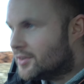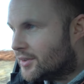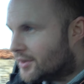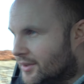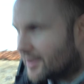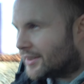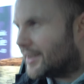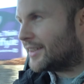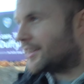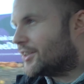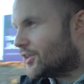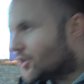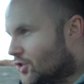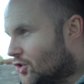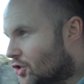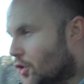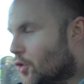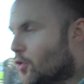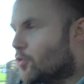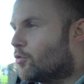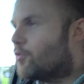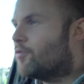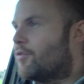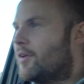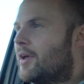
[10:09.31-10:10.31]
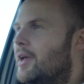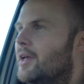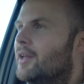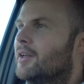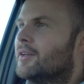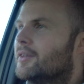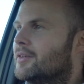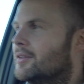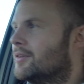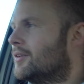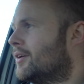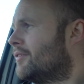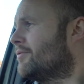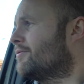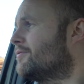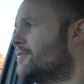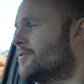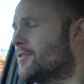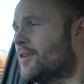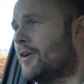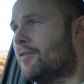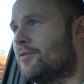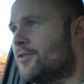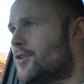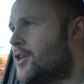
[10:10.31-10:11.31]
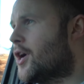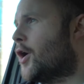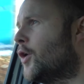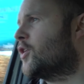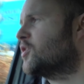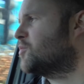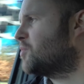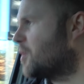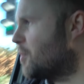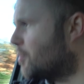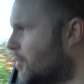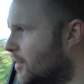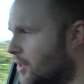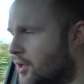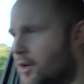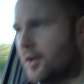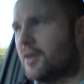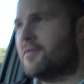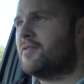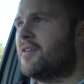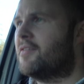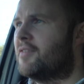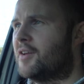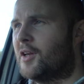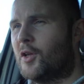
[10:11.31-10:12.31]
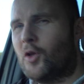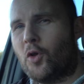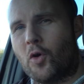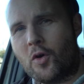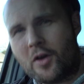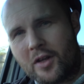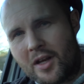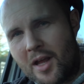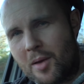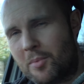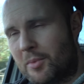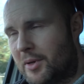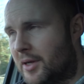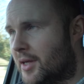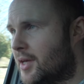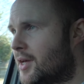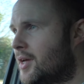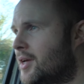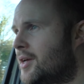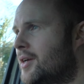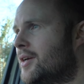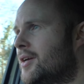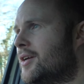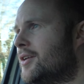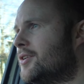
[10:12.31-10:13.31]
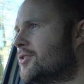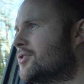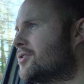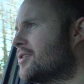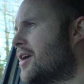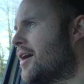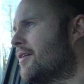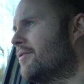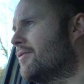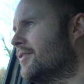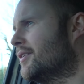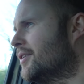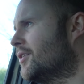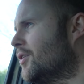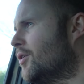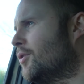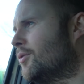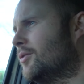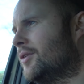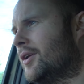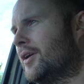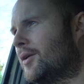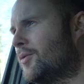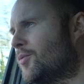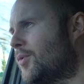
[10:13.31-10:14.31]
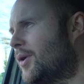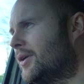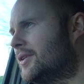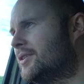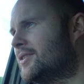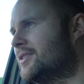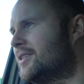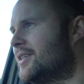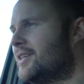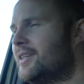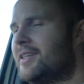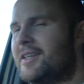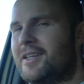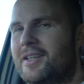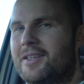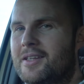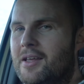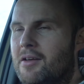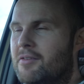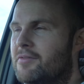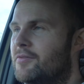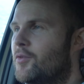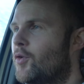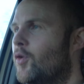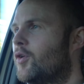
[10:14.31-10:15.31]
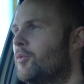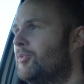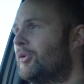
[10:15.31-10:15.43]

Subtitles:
Like, you do feel it. And I've noticed people kind of even looking at me in traffic going, like, what does he need that for?